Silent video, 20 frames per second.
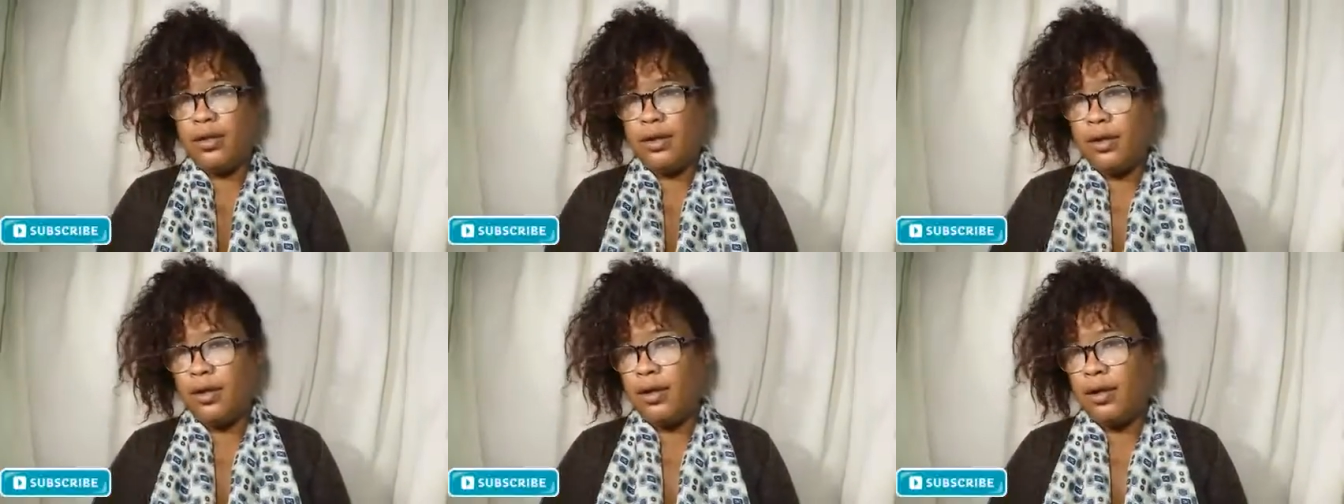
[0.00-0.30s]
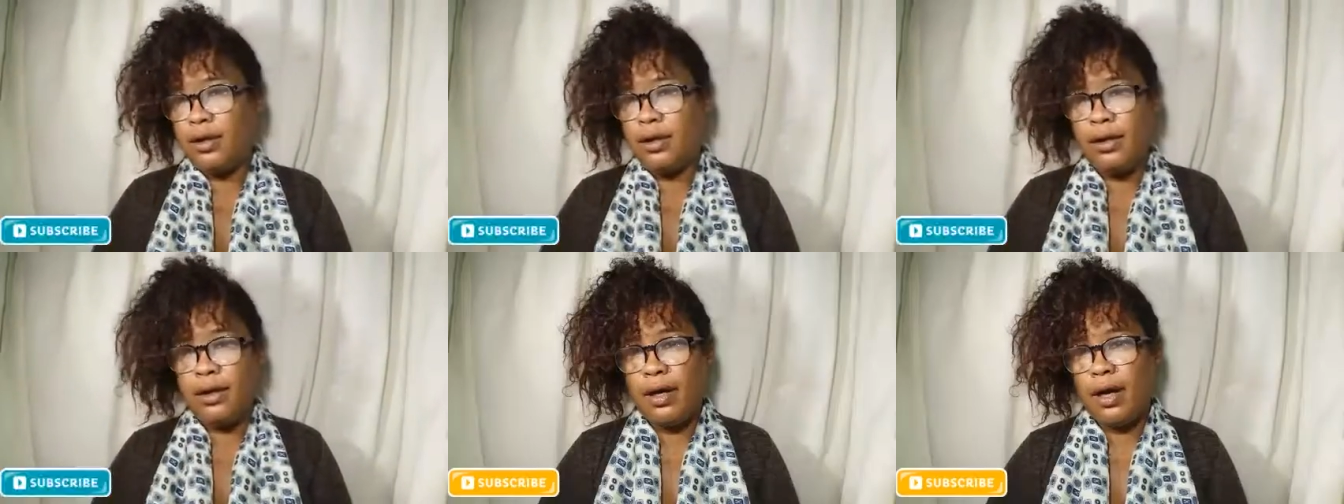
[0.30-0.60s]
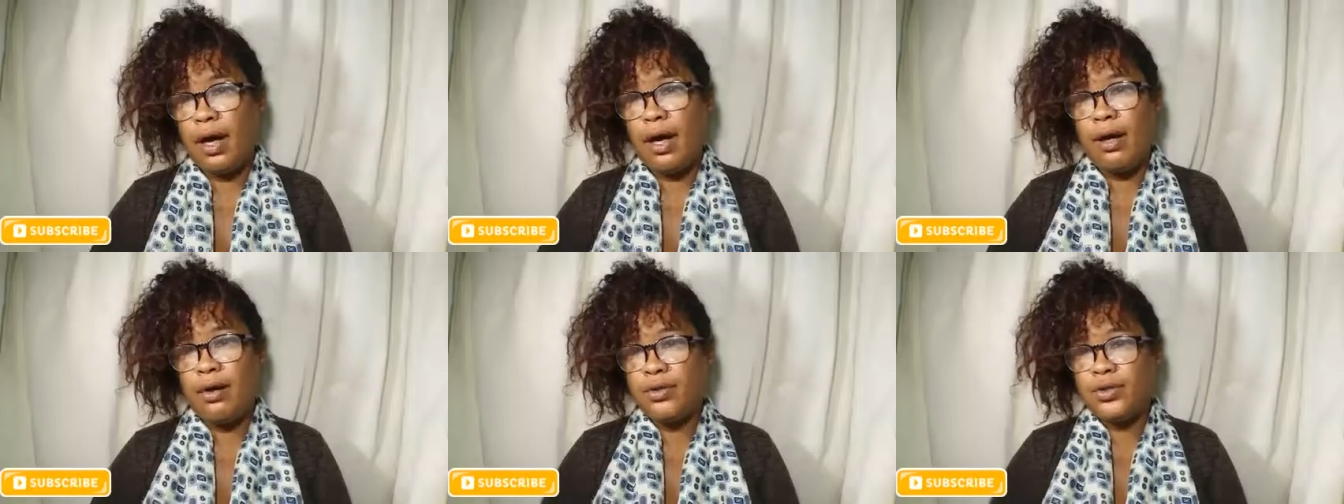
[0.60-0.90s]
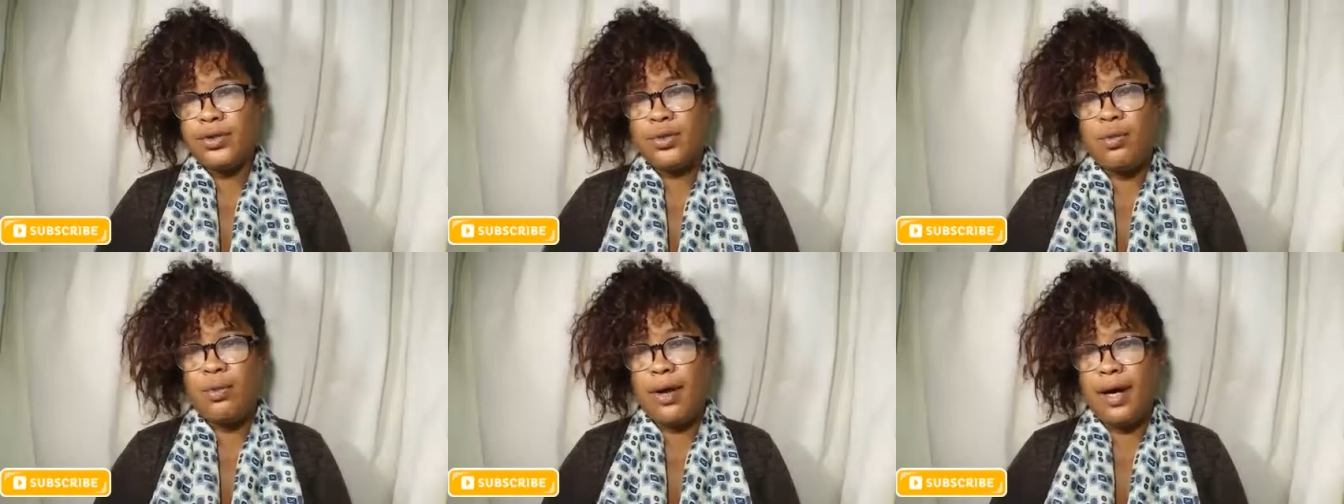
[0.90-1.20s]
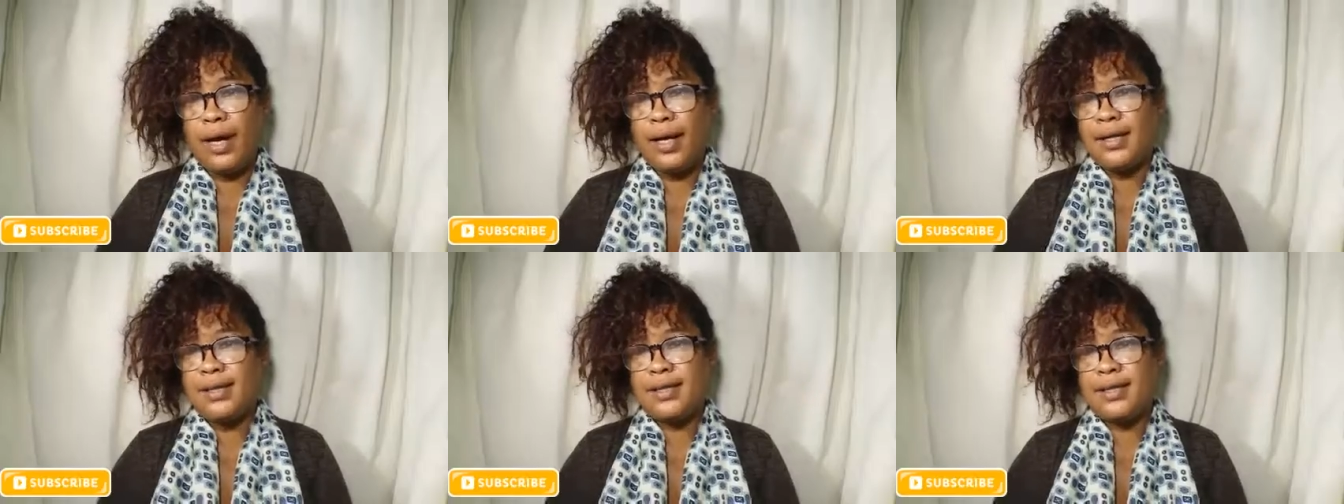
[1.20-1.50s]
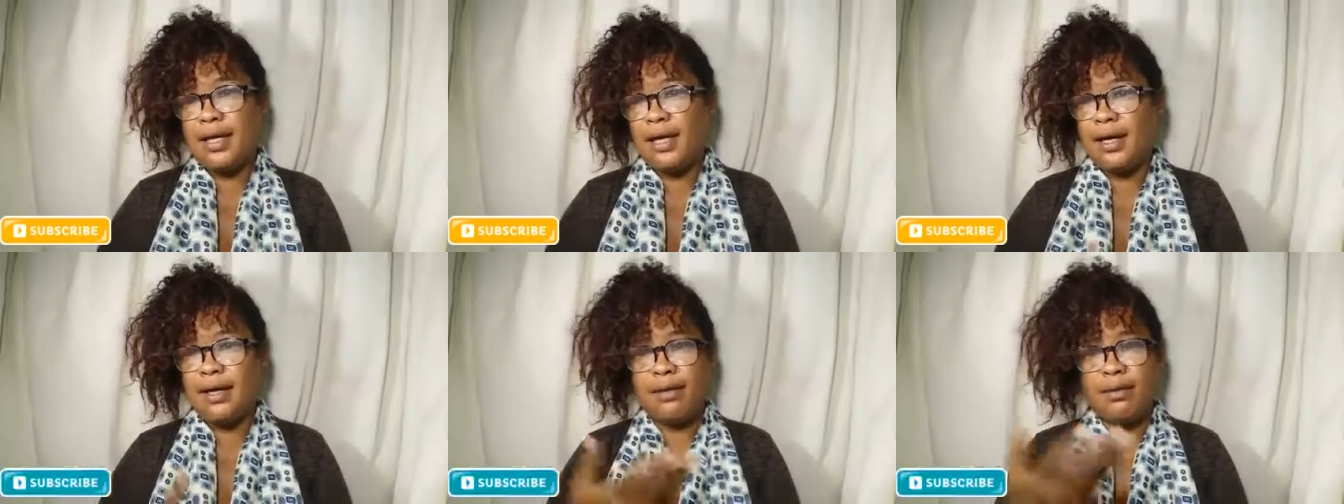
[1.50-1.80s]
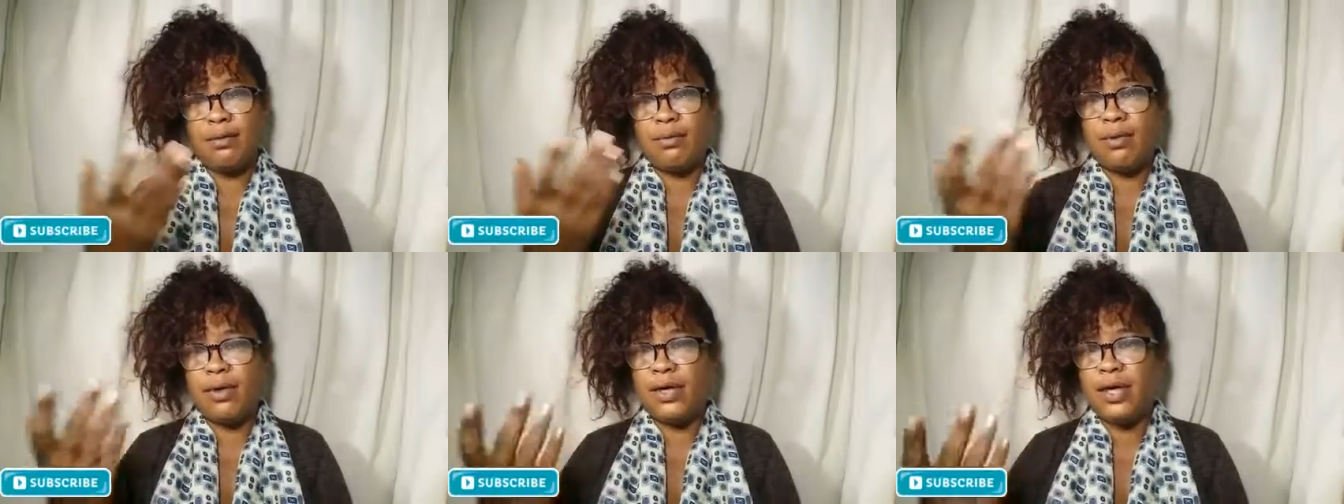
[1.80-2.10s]
the hows, whys,
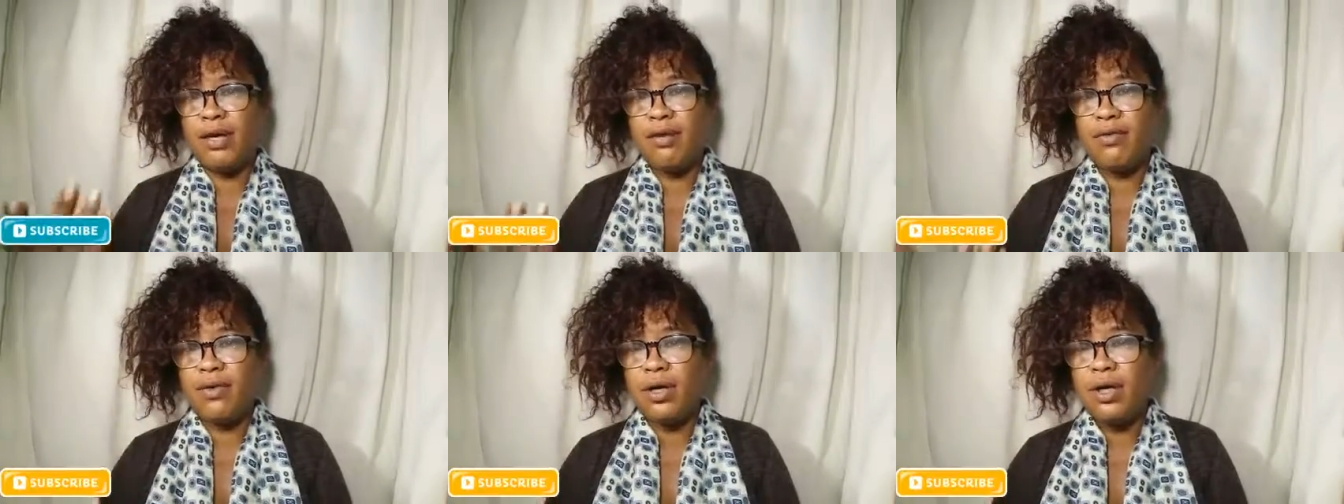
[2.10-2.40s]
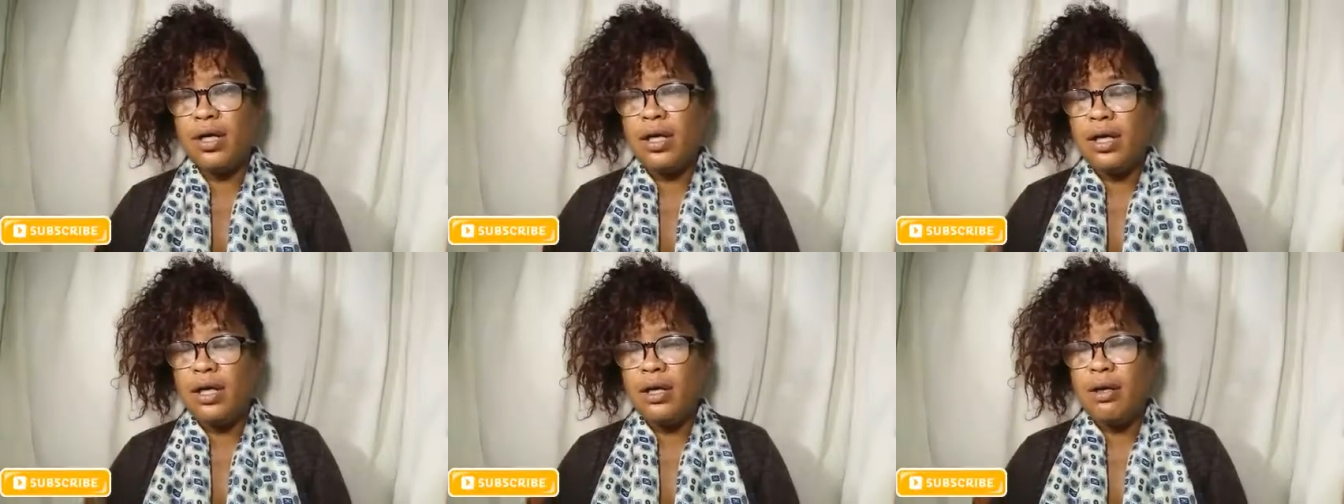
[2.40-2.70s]
and whatever,